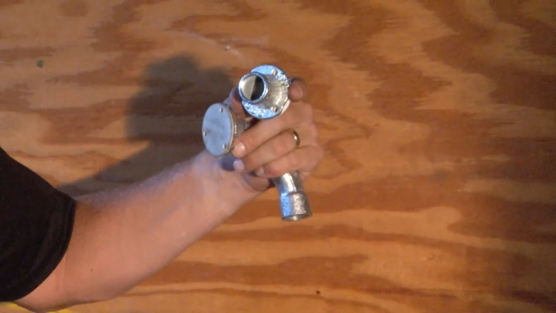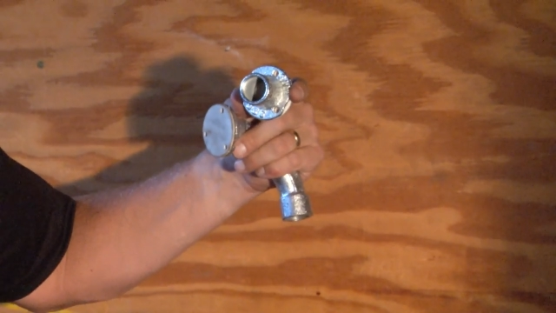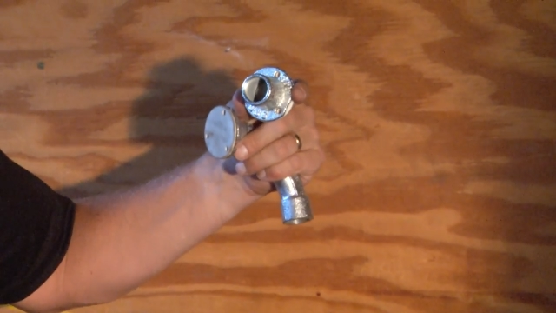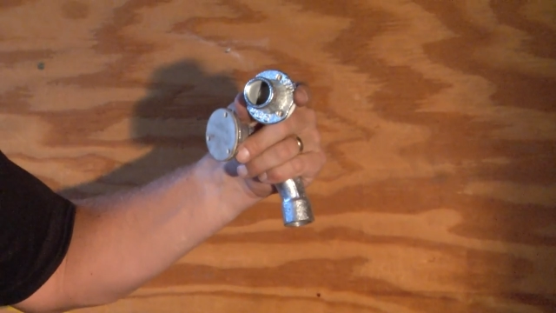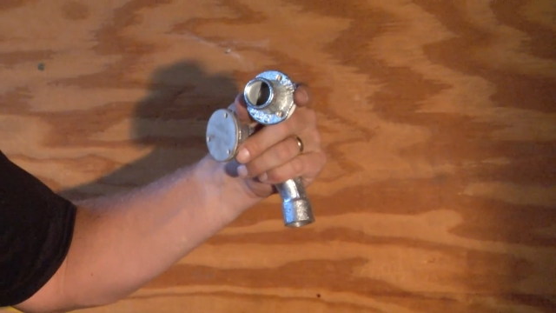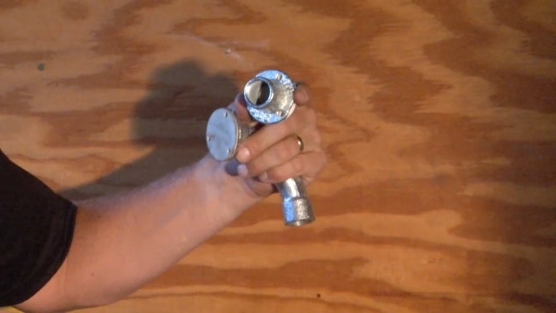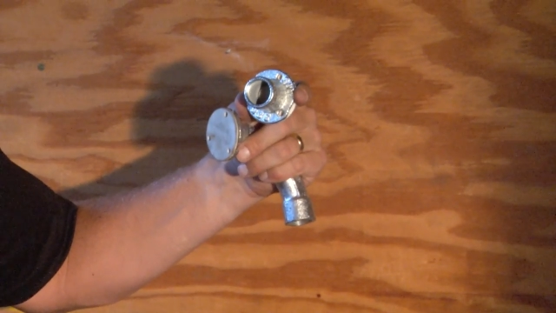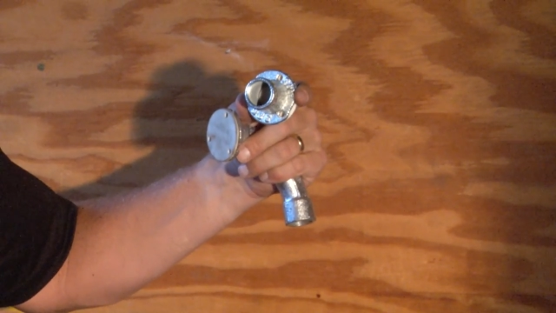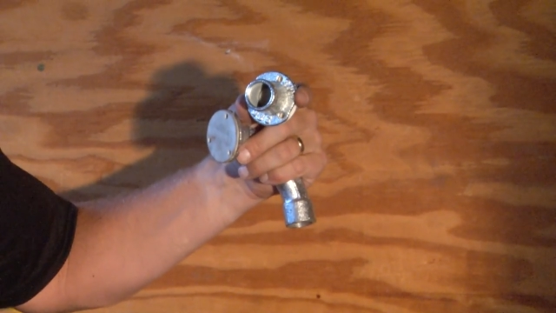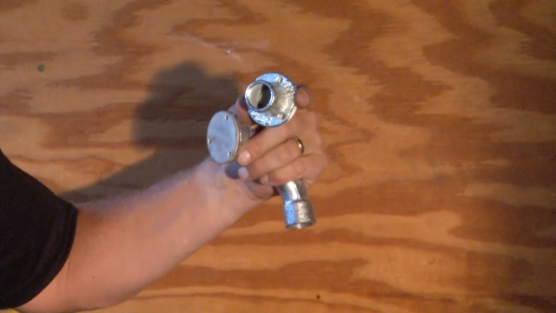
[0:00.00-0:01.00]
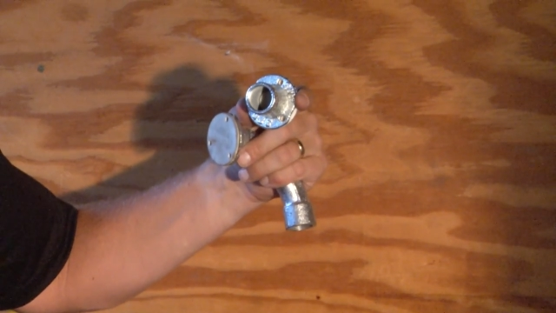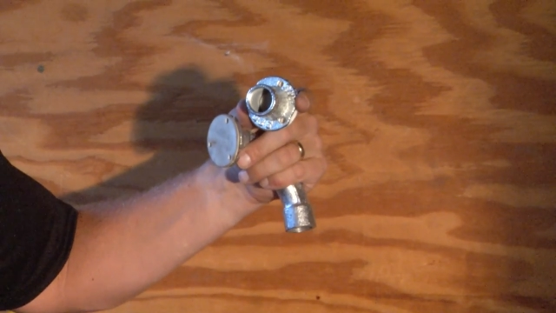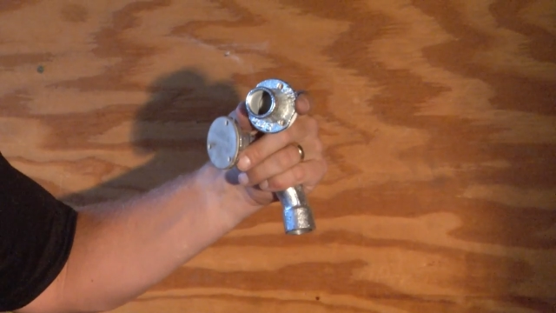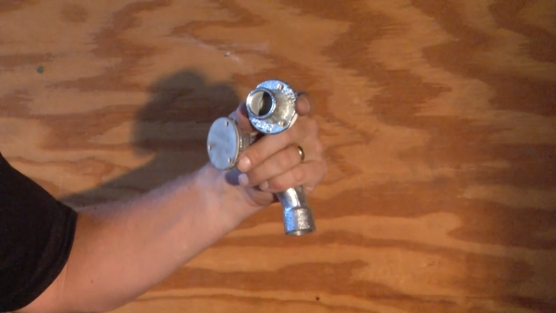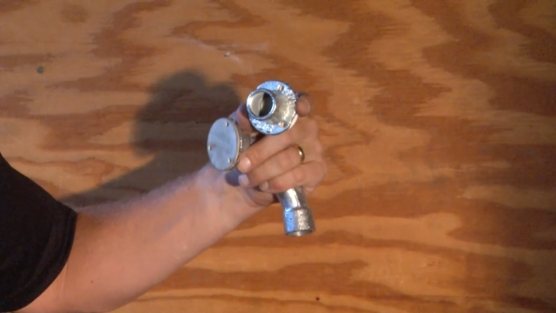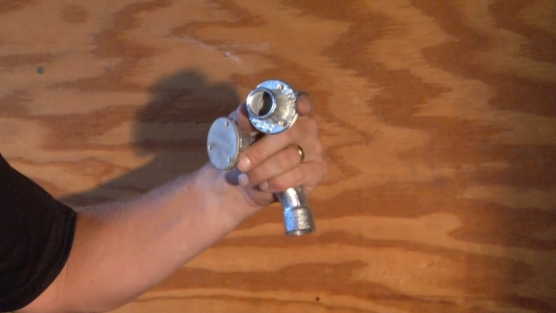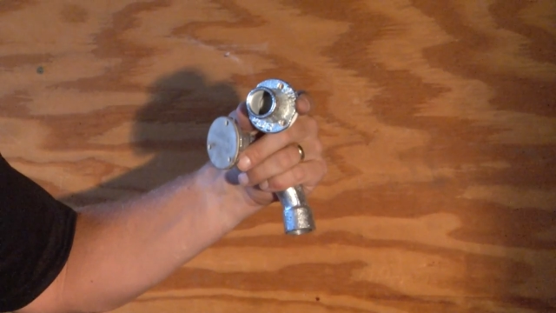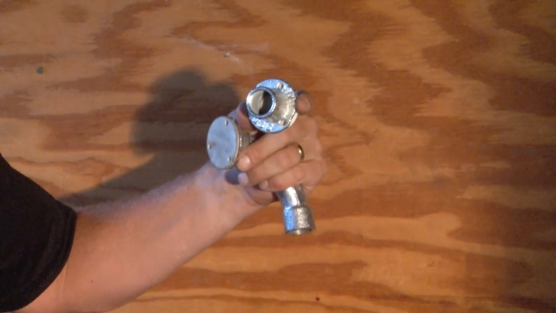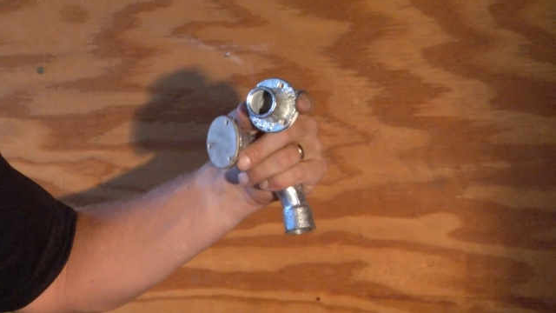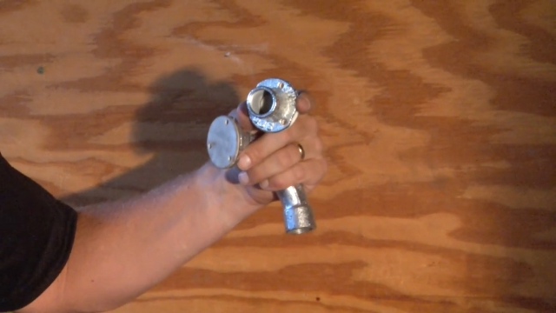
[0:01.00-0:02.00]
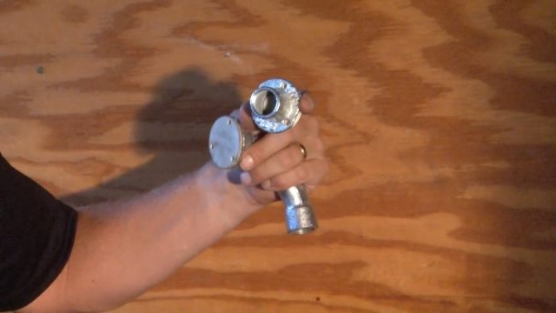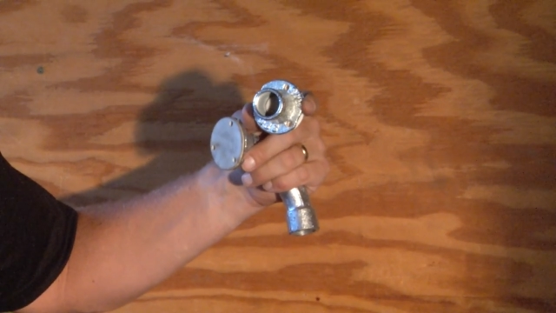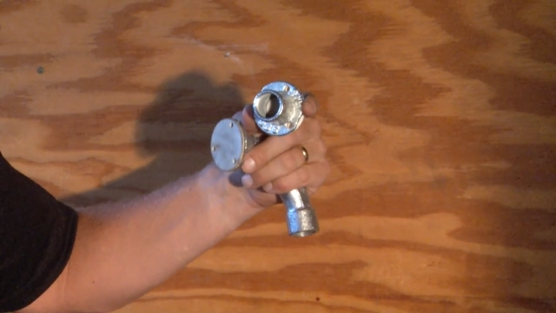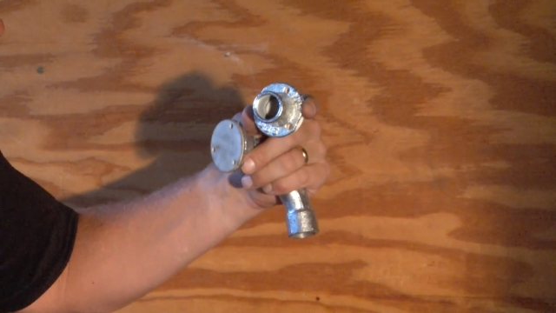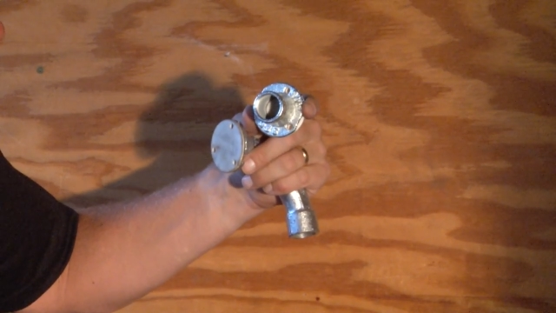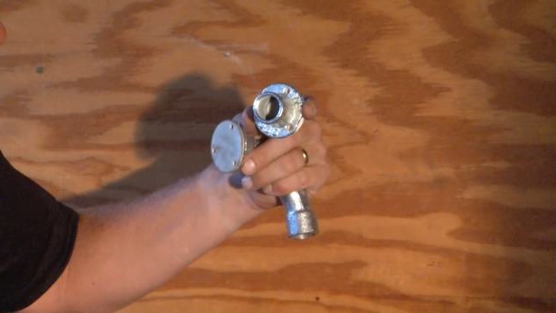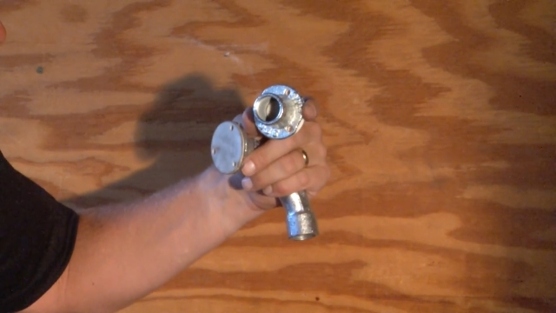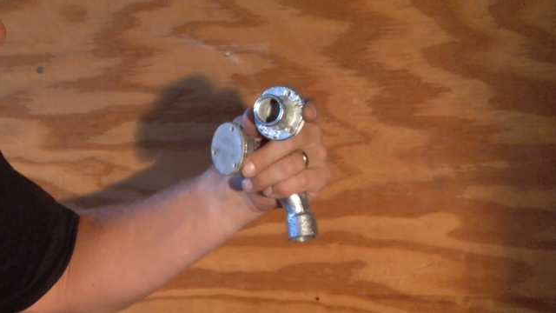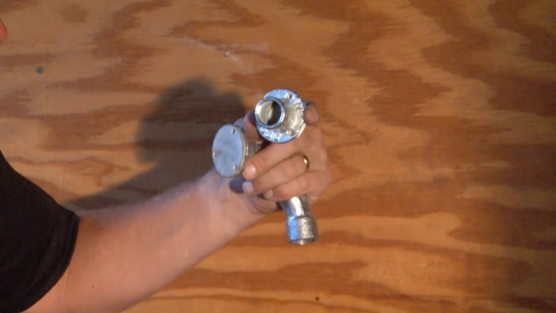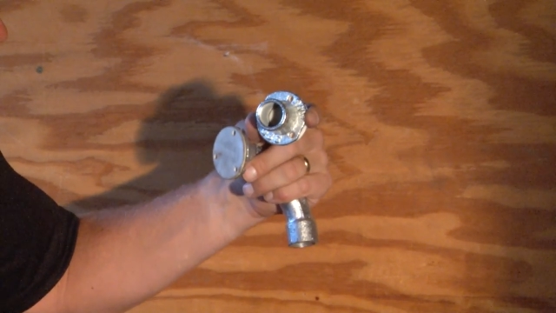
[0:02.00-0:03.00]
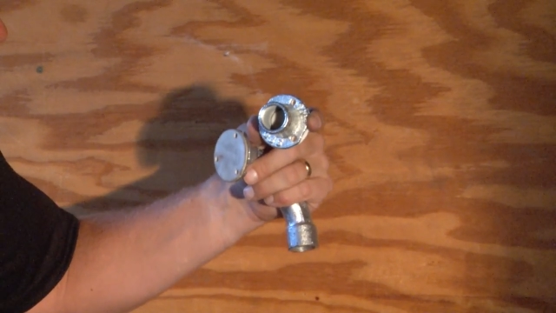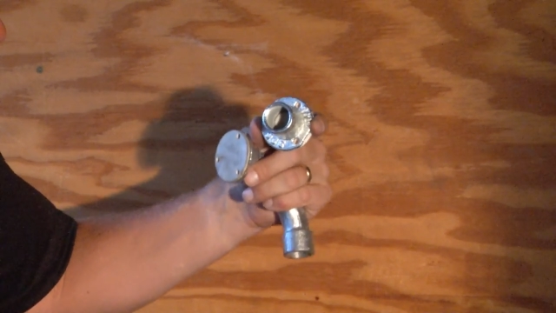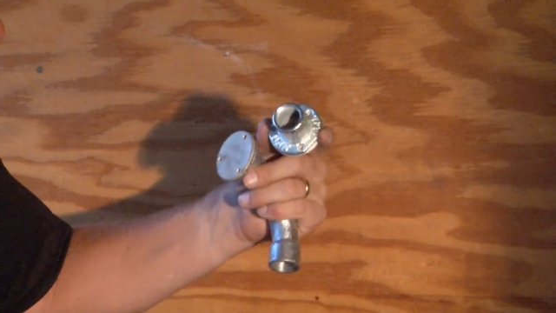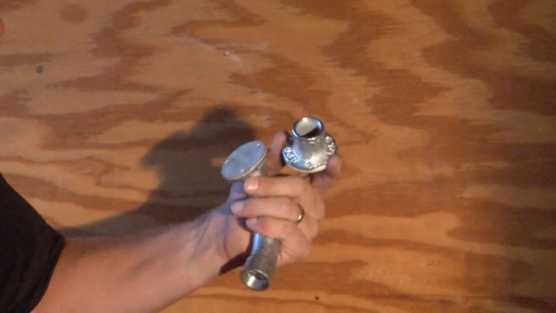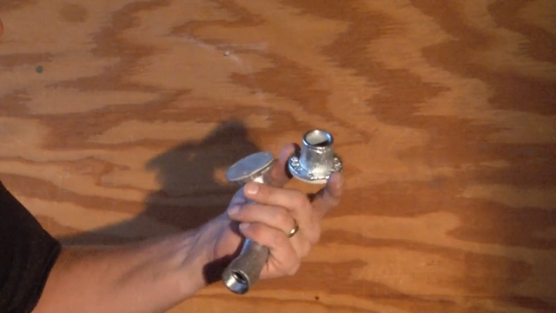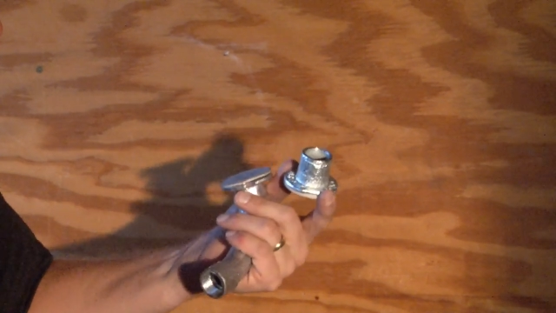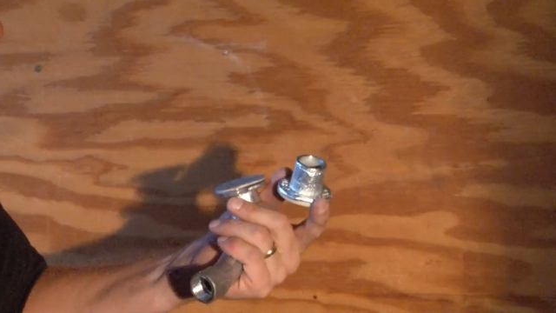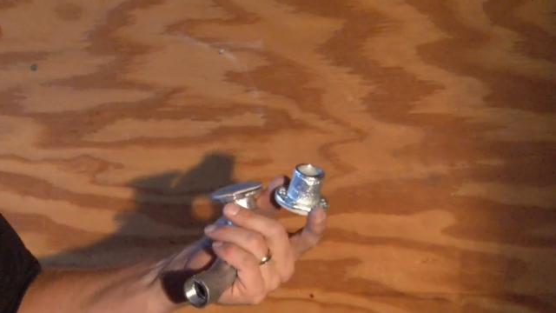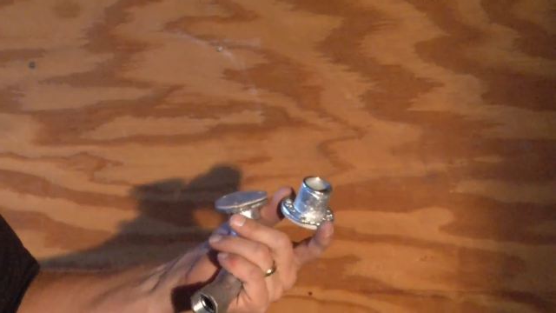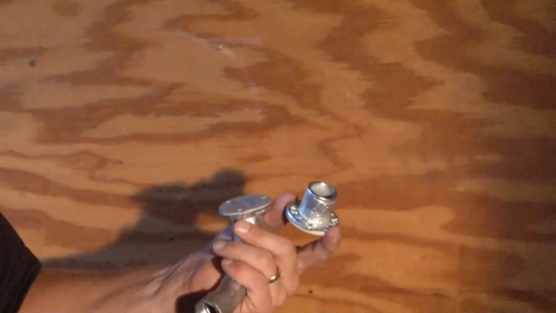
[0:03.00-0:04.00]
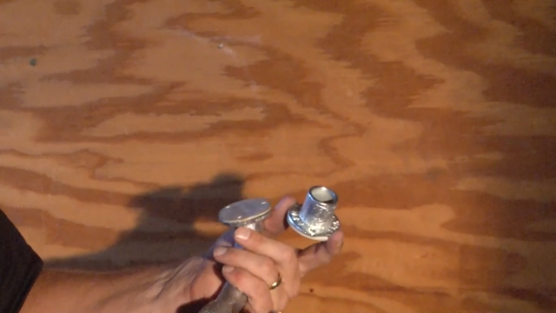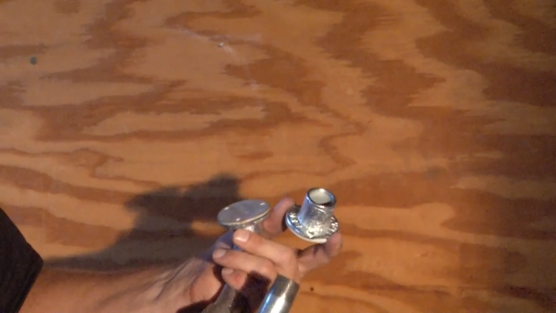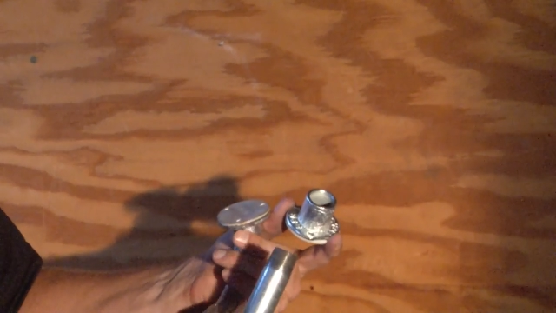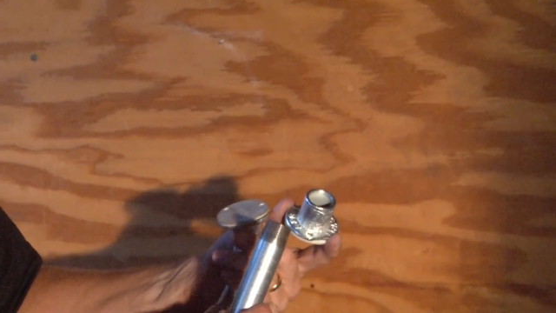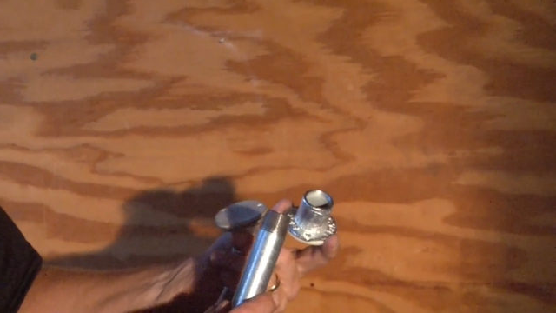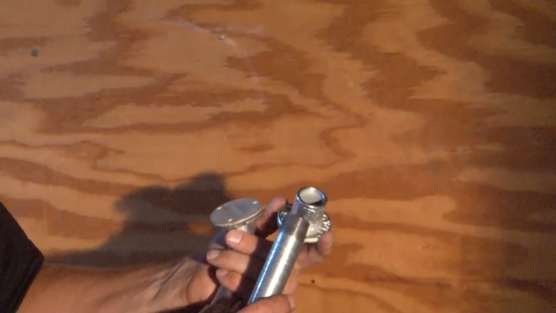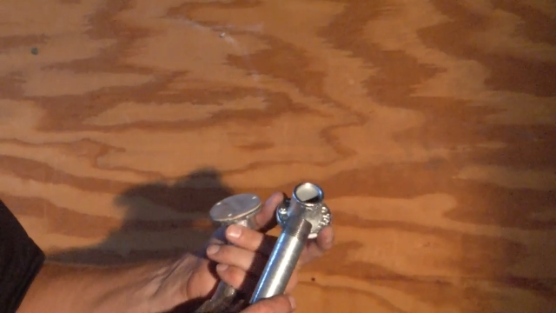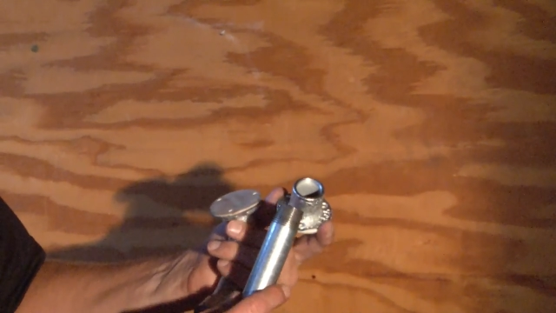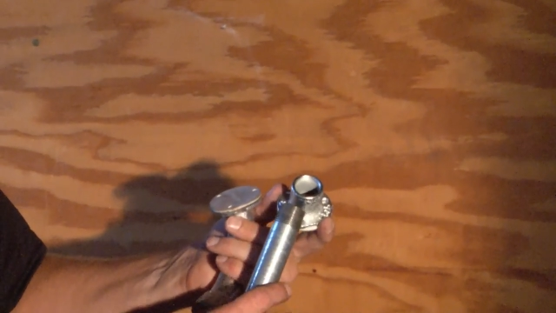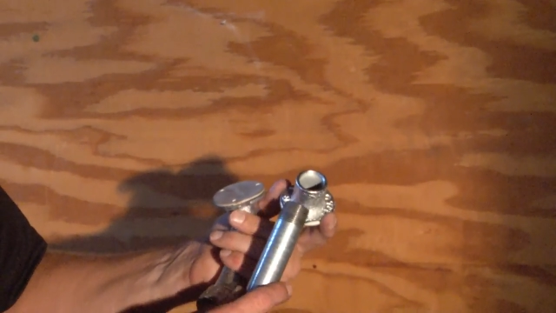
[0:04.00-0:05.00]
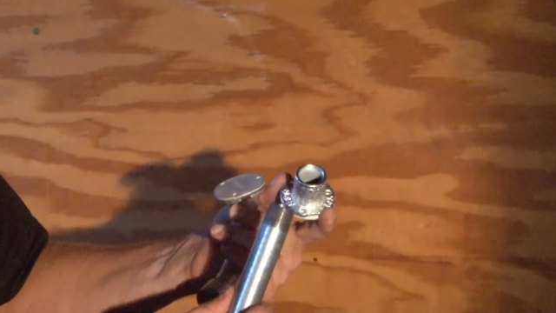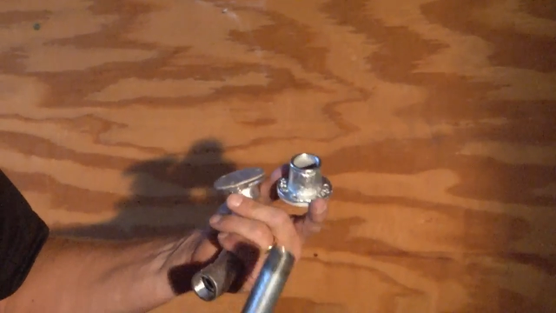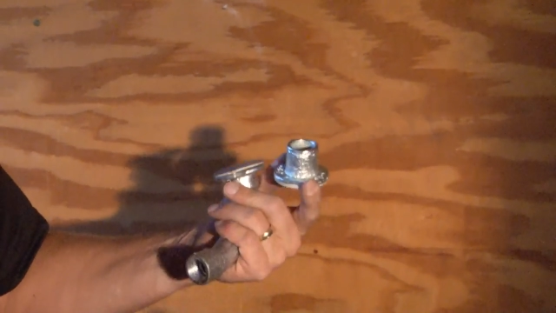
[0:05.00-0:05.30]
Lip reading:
Nobody's mouth can be seen.